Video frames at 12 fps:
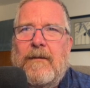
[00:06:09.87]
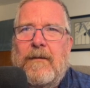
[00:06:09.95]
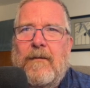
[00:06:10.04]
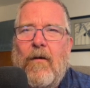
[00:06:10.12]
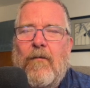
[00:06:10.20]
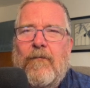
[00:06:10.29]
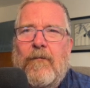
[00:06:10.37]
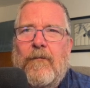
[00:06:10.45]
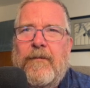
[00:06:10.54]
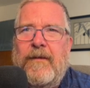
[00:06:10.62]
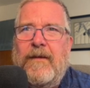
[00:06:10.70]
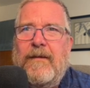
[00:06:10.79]
oval,
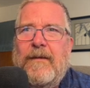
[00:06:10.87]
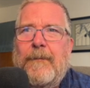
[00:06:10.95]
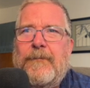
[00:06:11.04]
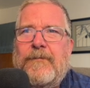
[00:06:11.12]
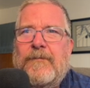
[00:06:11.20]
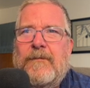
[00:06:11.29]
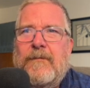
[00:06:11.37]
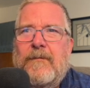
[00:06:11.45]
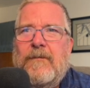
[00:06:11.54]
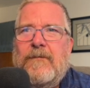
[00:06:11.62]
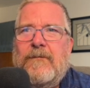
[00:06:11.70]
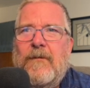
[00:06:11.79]
the ellipse,
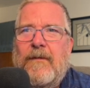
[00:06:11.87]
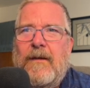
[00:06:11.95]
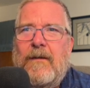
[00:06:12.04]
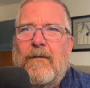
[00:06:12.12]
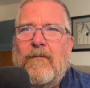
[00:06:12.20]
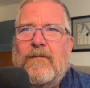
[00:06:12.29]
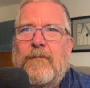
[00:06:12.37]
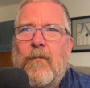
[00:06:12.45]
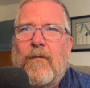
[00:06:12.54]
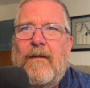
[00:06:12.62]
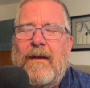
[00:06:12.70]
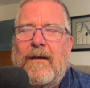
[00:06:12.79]
so that it looks
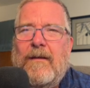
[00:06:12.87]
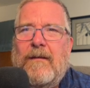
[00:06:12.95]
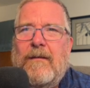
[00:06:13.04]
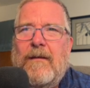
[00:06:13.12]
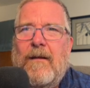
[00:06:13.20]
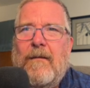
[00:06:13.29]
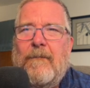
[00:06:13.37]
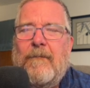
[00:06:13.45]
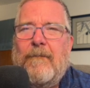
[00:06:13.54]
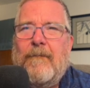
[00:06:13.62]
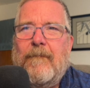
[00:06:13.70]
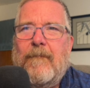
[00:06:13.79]
more like
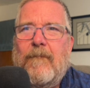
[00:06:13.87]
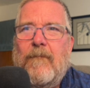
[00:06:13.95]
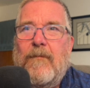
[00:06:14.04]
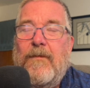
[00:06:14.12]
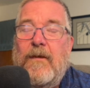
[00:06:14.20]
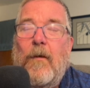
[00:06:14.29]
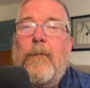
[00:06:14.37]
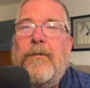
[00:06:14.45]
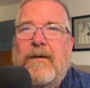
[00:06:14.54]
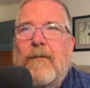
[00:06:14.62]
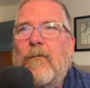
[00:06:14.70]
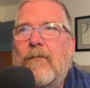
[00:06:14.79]
the
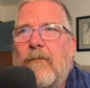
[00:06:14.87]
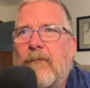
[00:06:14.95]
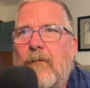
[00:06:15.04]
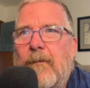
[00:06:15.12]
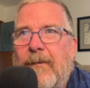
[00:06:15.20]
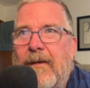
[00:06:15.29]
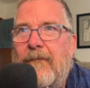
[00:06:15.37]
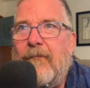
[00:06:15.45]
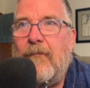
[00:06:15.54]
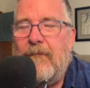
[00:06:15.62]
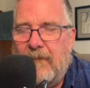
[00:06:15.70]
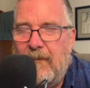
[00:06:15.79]
opening would be
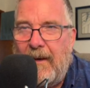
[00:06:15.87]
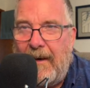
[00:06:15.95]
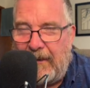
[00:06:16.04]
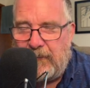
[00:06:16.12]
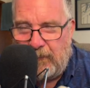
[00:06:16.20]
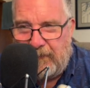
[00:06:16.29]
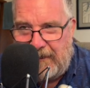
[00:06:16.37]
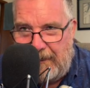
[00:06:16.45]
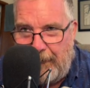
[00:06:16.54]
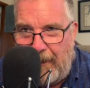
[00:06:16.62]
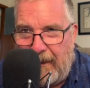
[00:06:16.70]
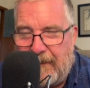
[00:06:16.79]
for an actual
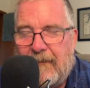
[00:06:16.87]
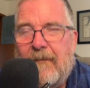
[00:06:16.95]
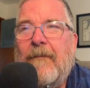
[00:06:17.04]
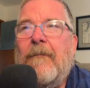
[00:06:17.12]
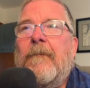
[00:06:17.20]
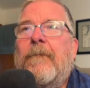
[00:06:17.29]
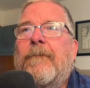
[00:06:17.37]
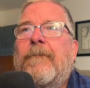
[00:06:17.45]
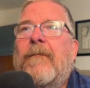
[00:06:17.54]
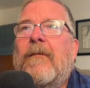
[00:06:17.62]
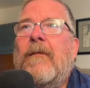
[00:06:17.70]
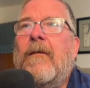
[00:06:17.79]
teapot.
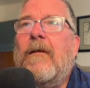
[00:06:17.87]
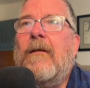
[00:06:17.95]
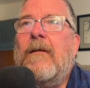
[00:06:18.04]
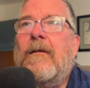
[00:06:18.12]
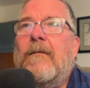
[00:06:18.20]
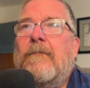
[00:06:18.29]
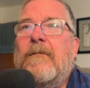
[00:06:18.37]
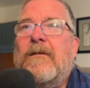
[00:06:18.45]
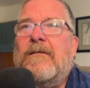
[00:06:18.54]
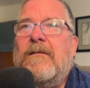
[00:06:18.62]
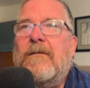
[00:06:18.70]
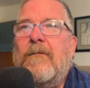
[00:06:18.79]

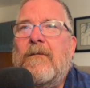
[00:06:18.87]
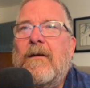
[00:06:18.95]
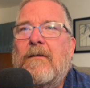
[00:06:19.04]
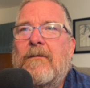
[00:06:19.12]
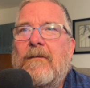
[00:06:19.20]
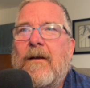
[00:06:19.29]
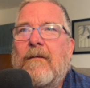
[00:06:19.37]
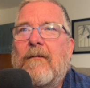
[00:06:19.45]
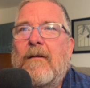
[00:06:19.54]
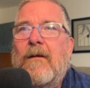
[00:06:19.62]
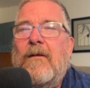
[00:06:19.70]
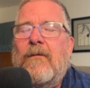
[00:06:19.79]
Let's see what I do now.
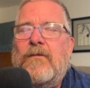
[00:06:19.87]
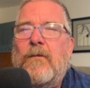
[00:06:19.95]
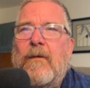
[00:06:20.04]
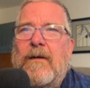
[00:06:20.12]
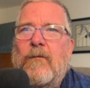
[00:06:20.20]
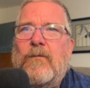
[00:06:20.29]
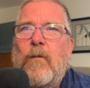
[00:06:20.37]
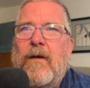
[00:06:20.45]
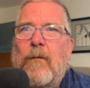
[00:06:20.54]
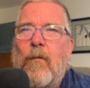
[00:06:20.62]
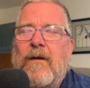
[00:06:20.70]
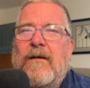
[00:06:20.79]
So
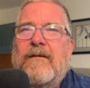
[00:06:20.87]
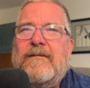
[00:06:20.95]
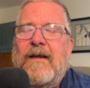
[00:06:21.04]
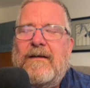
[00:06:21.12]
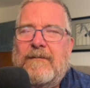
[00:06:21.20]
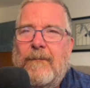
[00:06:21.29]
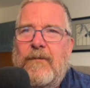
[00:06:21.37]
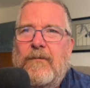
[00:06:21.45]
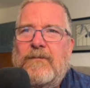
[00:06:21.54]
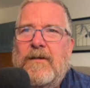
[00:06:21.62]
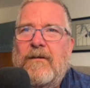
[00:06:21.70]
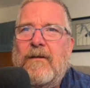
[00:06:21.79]
what I wanted to say is I'm
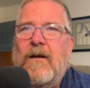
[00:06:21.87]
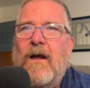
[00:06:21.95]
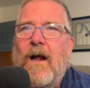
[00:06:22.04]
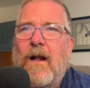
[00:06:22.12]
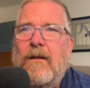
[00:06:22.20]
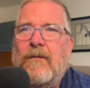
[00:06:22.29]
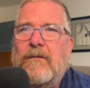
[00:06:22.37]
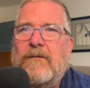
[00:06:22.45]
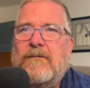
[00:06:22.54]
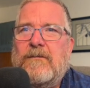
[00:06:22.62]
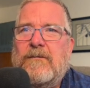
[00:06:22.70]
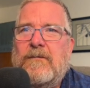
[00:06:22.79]
using the
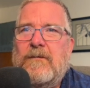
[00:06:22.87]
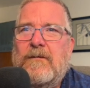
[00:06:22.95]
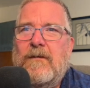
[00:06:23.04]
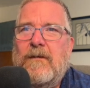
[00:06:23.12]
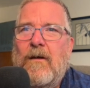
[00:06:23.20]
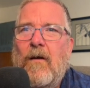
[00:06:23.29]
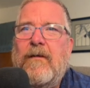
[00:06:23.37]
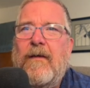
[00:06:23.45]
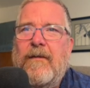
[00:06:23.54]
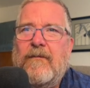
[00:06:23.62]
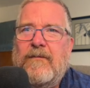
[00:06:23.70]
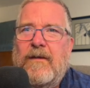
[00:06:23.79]
colors. Okay,
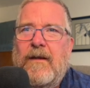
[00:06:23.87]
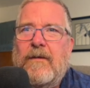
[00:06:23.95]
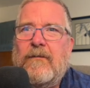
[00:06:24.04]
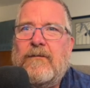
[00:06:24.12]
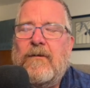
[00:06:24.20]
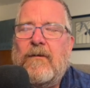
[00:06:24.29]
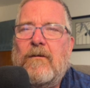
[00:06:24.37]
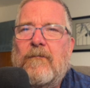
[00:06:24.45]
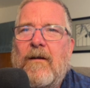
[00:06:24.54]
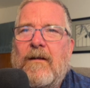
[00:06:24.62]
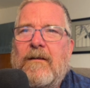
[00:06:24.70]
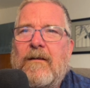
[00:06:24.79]
there's the inner circle
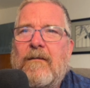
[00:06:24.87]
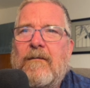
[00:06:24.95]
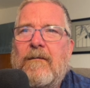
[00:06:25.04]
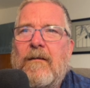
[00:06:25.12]
right there.